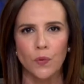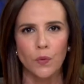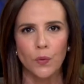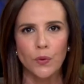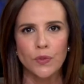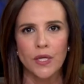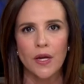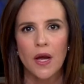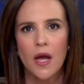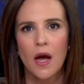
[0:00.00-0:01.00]
were
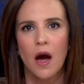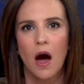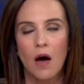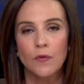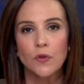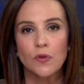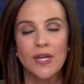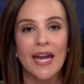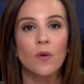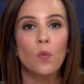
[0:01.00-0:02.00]
wounded. Officers
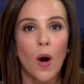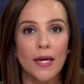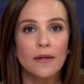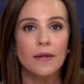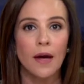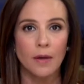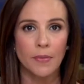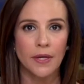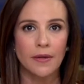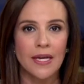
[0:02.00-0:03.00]
say a white gunman